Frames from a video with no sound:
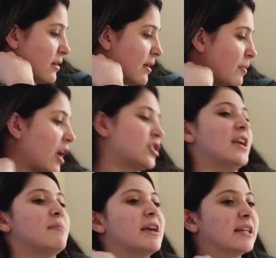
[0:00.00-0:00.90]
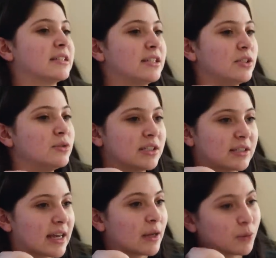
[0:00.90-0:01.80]
I'm not trying to make excuses,
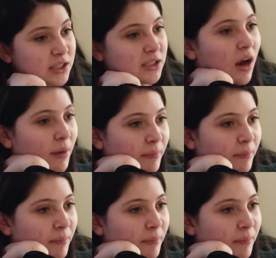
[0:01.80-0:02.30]
like it was dumb.